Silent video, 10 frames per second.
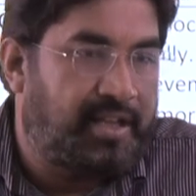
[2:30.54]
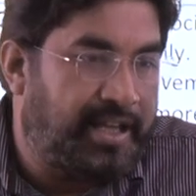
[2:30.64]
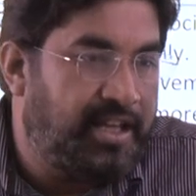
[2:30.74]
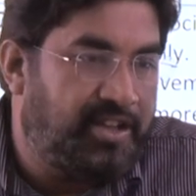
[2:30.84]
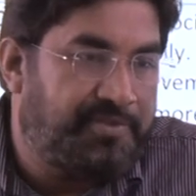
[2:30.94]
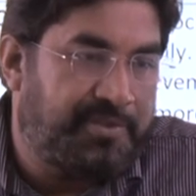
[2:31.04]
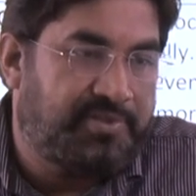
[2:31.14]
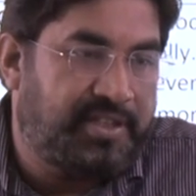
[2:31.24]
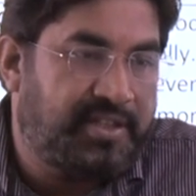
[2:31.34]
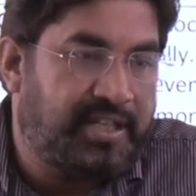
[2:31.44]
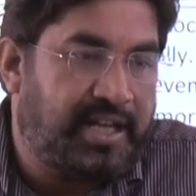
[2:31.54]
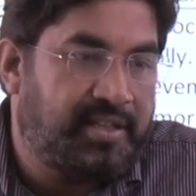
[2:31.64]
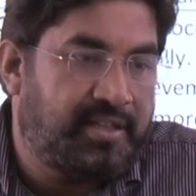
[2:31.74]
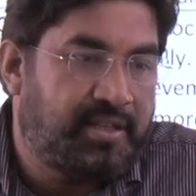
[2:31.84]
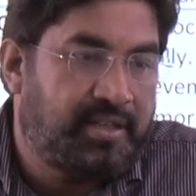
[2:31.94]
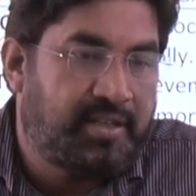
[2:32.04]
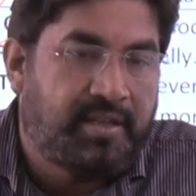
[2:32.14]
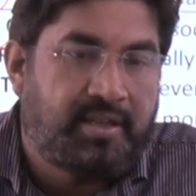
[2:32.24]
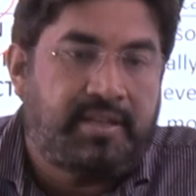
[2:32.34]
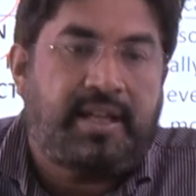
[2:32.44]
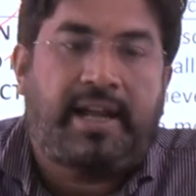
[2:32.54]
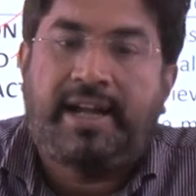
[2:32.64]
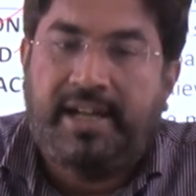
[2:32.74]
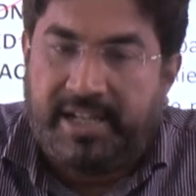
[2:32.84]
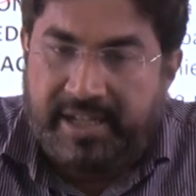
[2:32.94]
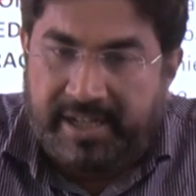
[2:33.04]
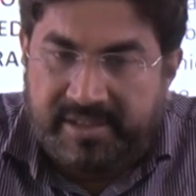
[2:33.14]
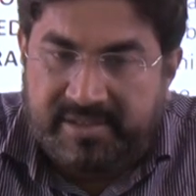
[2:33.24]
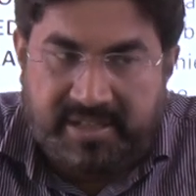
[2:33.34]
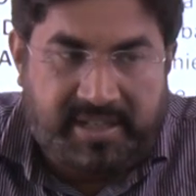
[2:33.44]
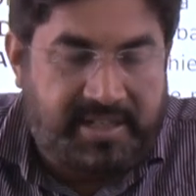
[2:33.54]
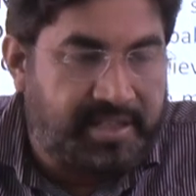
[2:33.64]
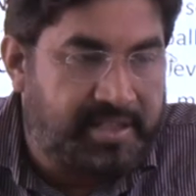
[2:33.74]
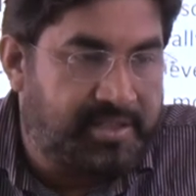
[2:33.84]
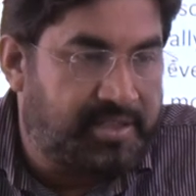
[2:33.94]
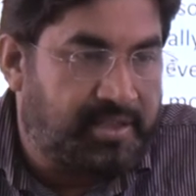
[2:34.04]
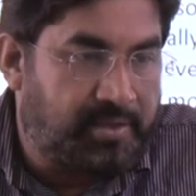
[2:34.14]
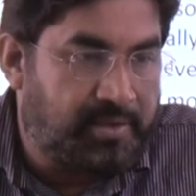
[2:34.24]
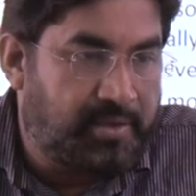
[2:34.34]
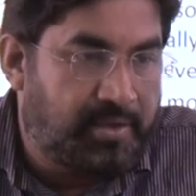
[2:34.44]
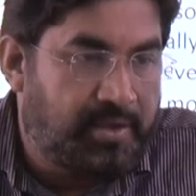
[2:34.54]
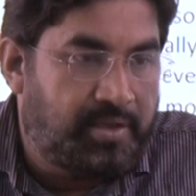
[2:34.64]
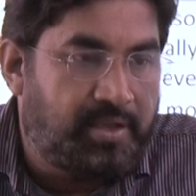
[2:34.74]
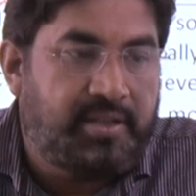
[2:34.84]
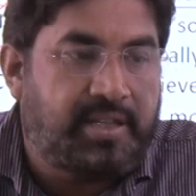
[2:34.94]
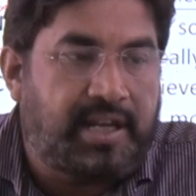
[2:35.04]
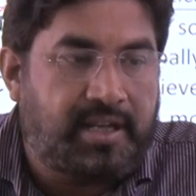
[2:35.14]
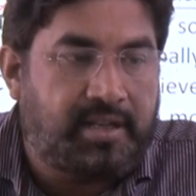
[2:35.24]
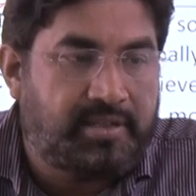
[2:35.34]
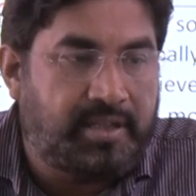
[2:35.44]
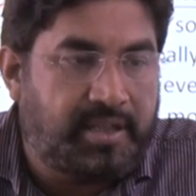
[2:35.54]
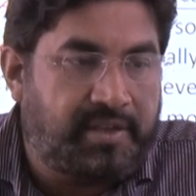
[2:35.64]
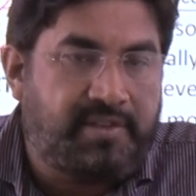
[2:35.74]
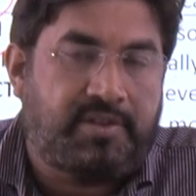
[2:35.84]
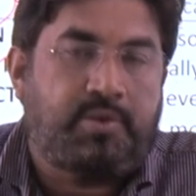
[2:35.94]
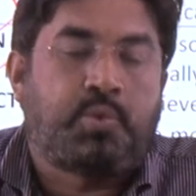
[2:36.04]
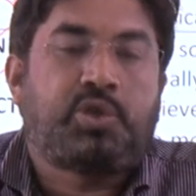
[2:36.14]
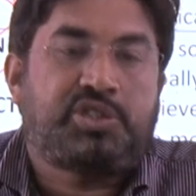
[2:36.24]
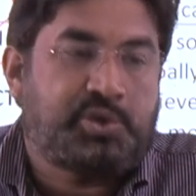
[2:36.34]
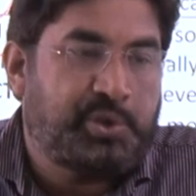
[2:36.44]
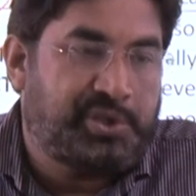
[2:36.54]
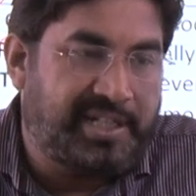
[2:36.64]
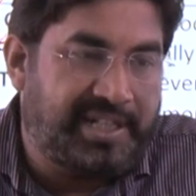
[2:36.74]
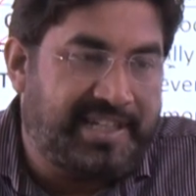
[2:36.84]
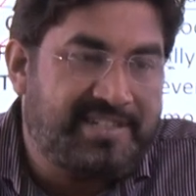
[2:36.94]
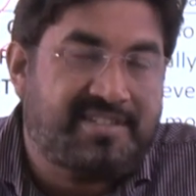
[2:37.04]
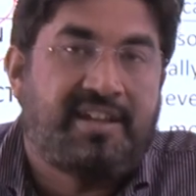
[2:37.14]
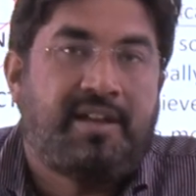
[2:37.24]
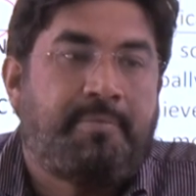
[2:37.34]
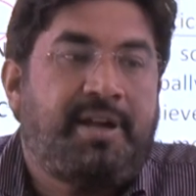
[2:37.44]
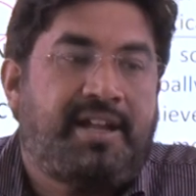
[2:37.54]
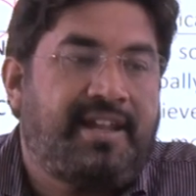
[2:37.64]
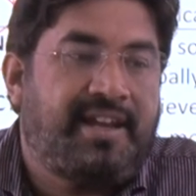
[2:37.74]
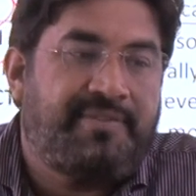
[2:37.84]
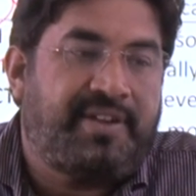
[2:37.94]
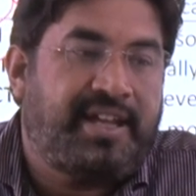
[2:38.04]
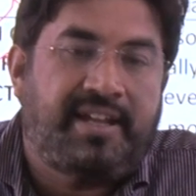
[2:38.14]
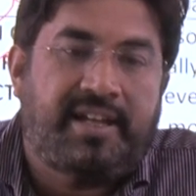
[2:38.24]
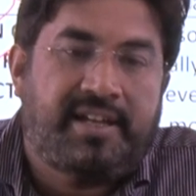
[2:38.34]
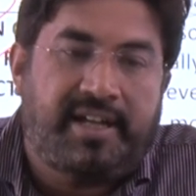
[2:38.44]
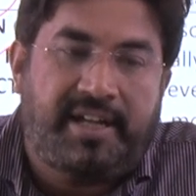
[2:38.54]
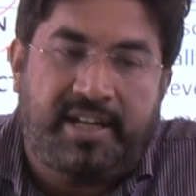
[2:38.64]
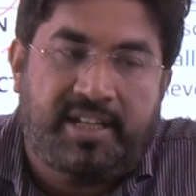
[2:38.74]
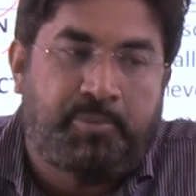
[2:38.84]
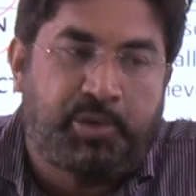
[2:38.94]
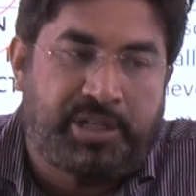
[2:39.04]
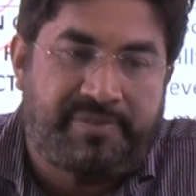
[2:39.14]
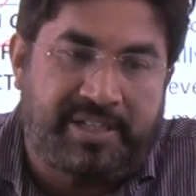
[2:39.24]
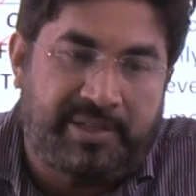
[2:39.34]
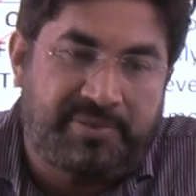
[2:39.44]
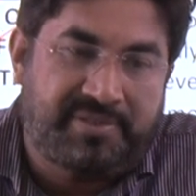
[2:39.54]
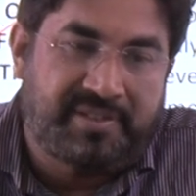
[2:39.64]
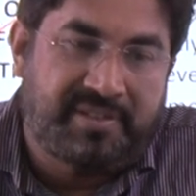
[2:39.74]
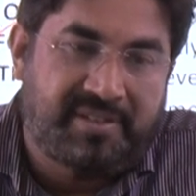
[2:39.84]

Any of you seen that? The antagonistic character in that series was socialized, but he never inculcated the moral values.